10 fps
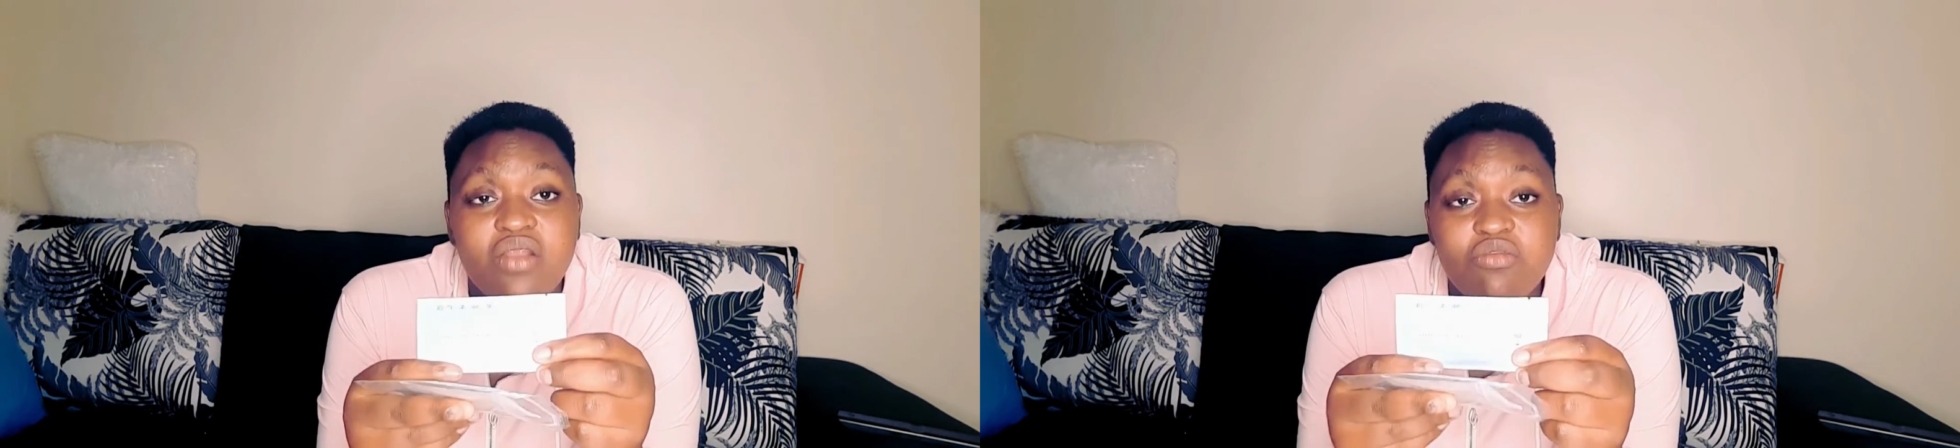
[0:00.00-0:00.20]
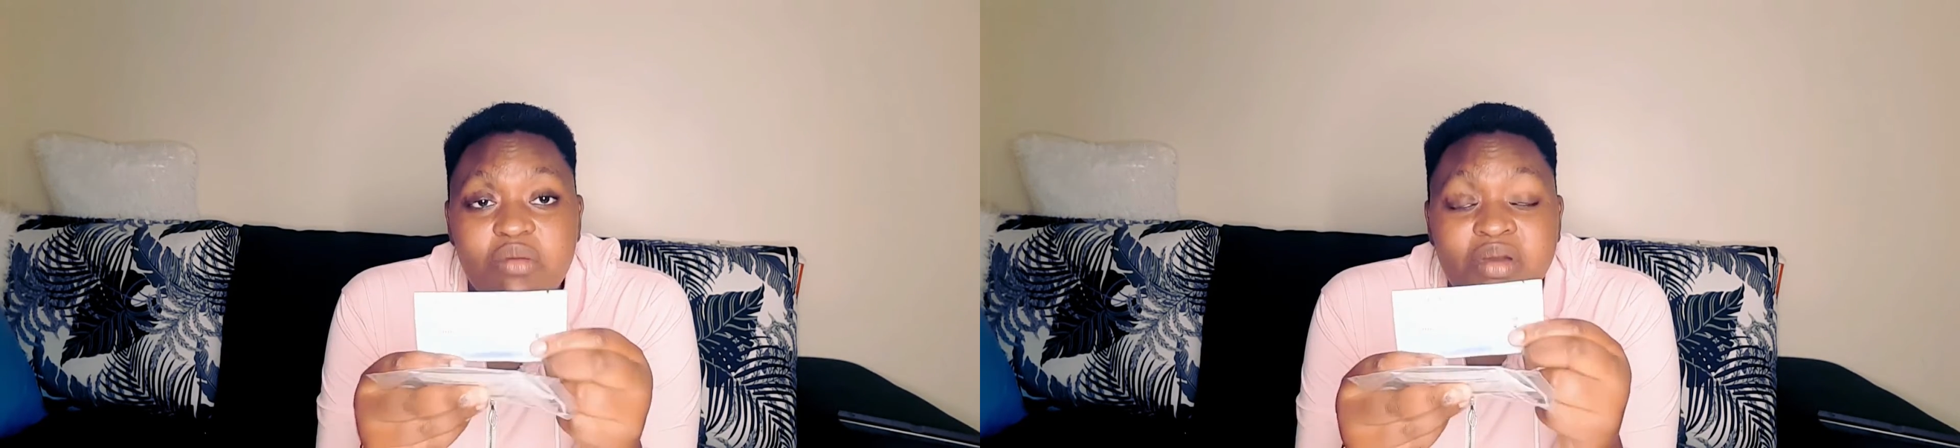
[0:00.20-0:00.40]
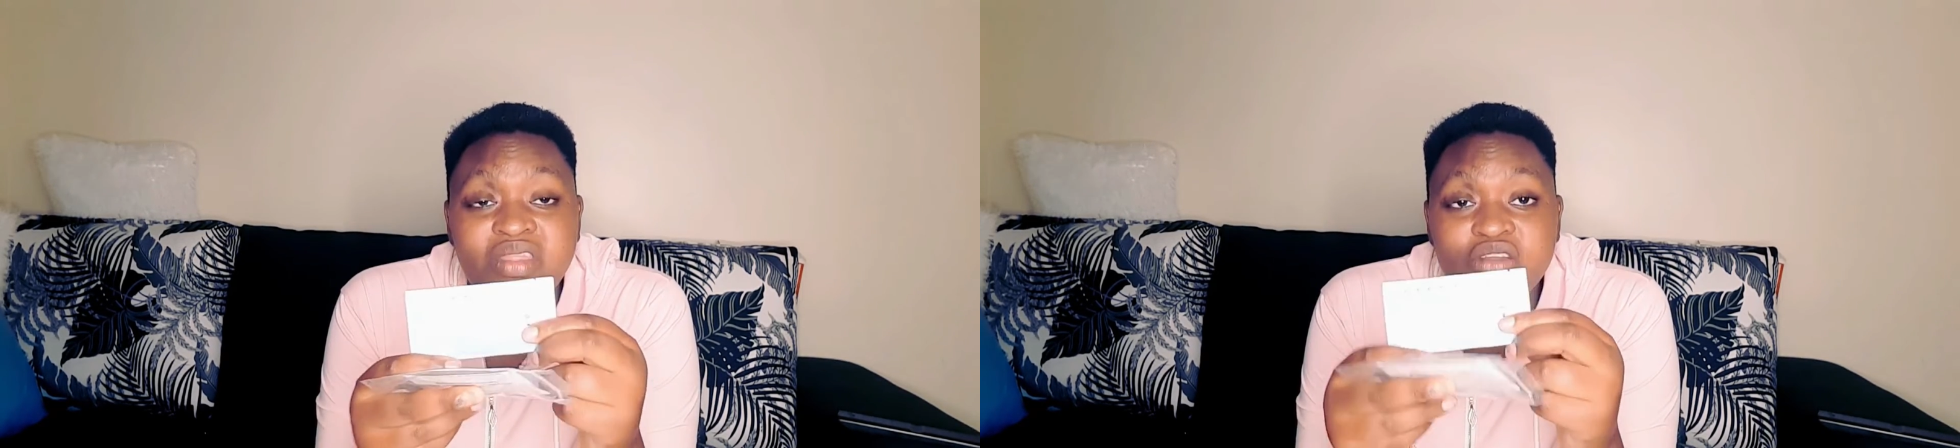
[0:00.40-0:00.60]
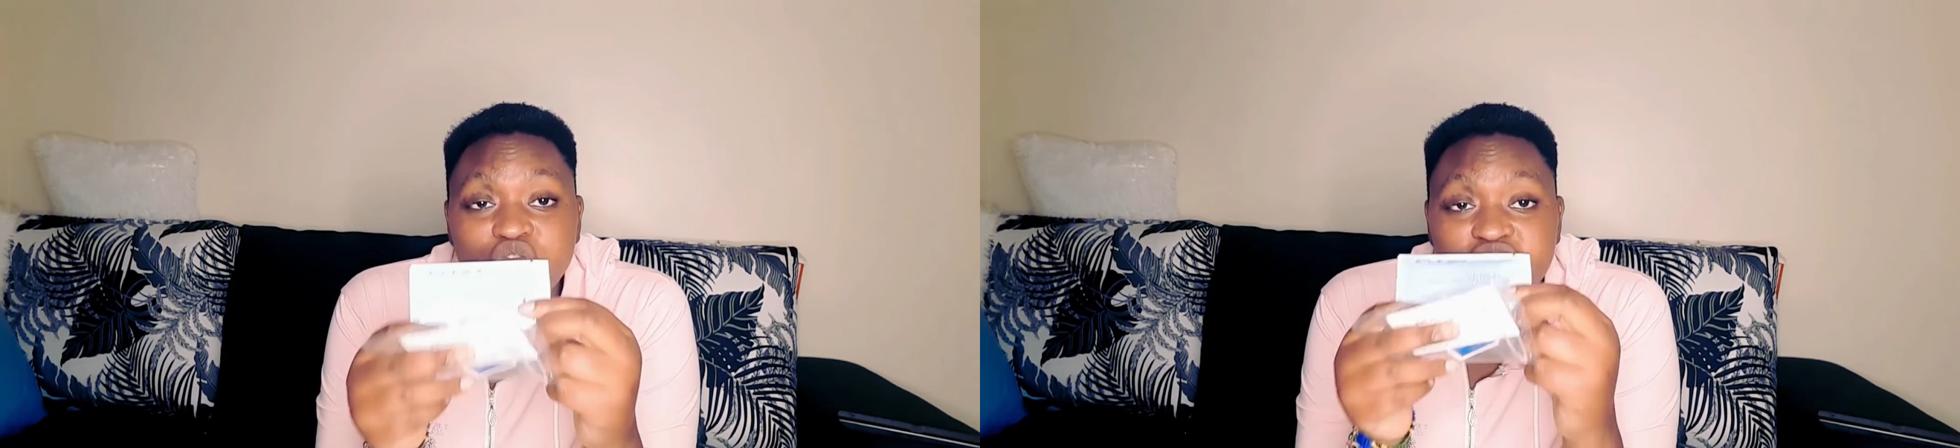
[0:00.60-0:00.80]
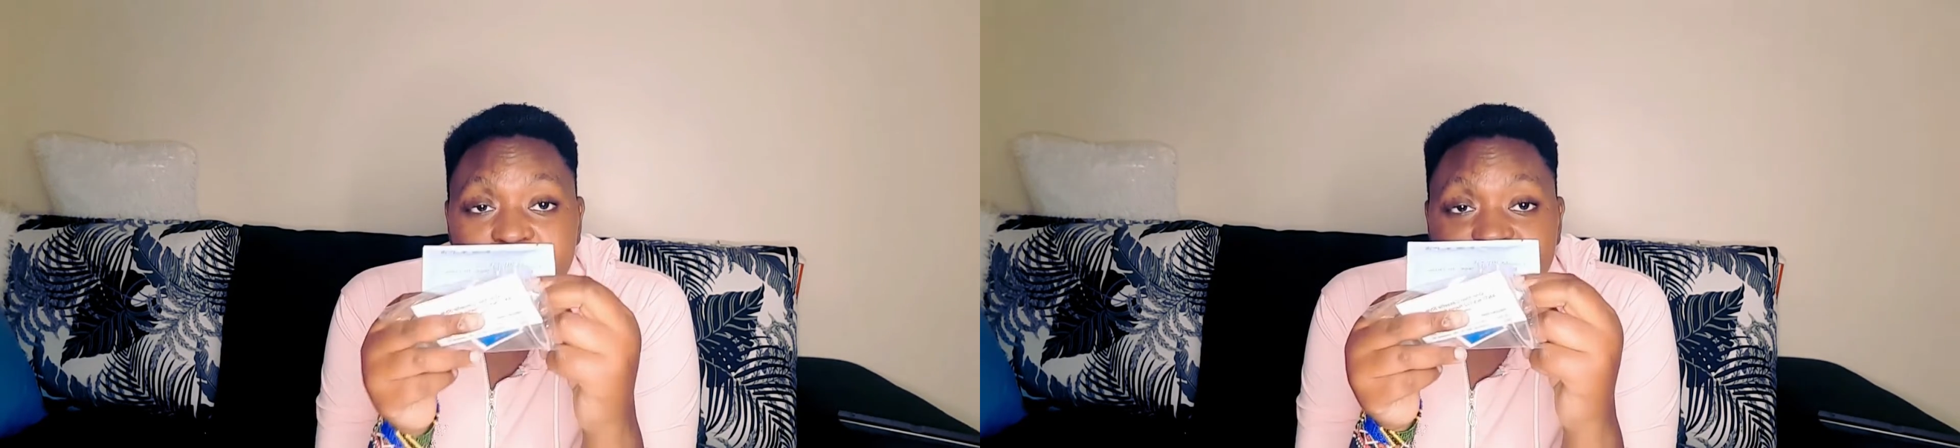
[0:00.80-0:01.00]
Remember, there are
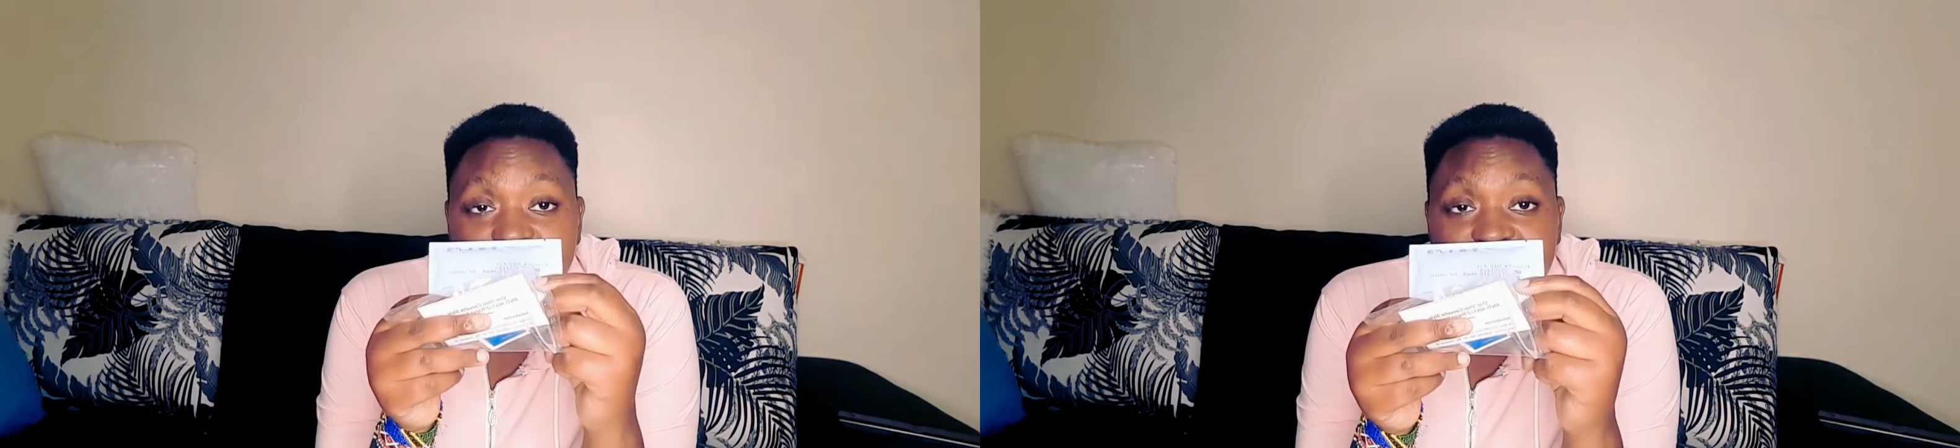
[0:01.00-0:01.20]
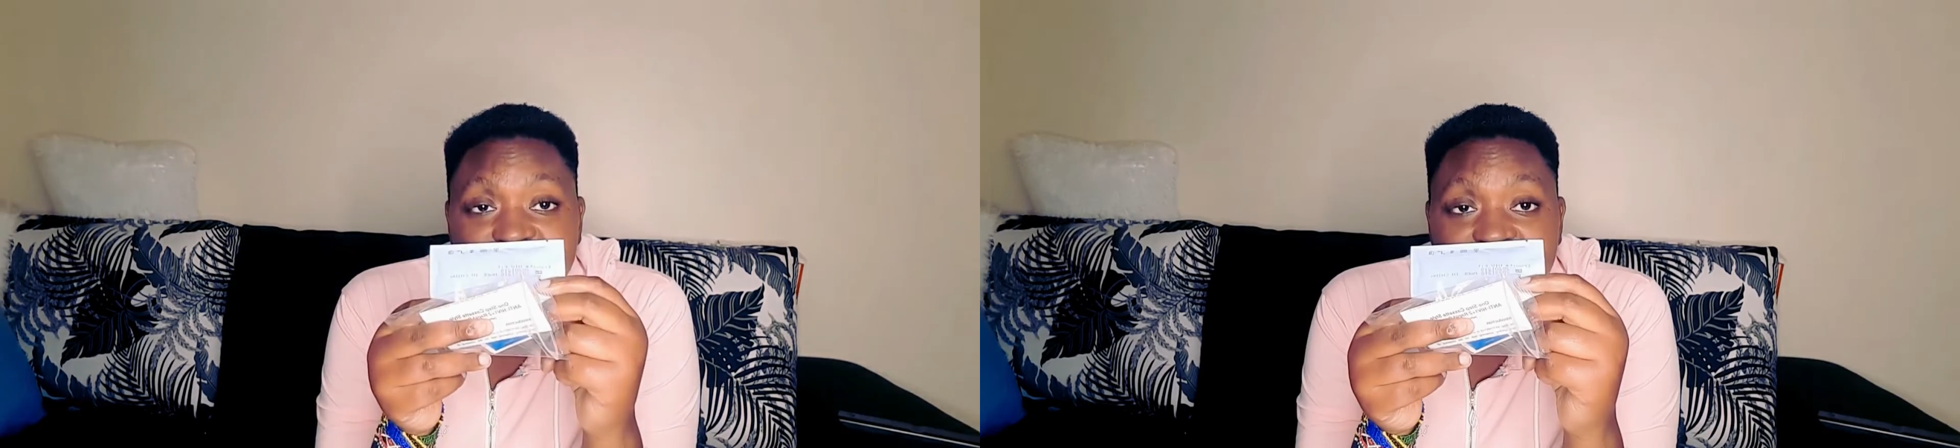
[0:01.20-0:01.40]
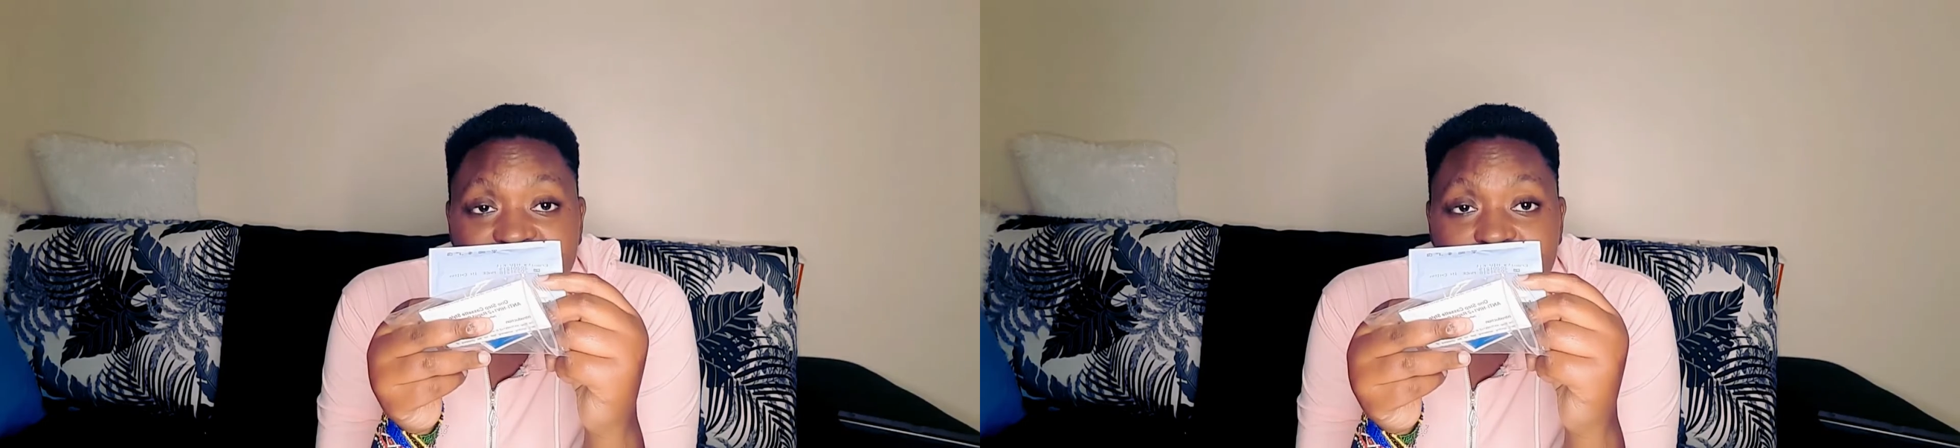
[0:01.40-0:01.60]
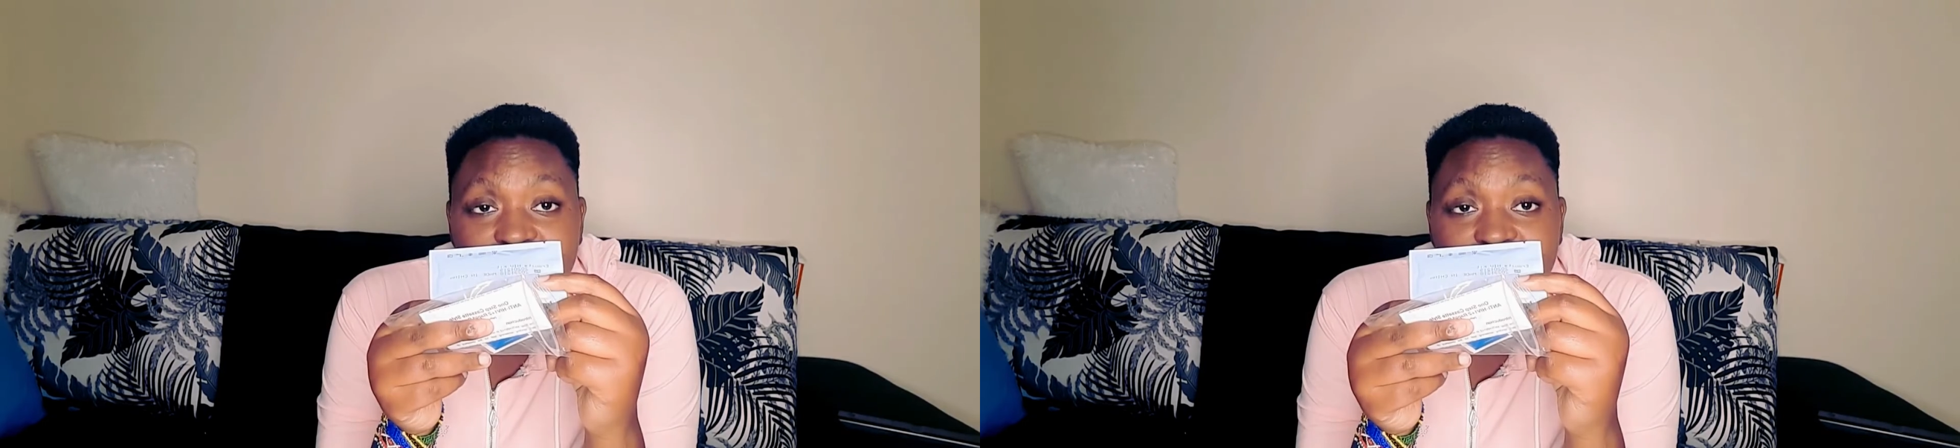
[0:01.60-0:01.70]
2 types of HIV.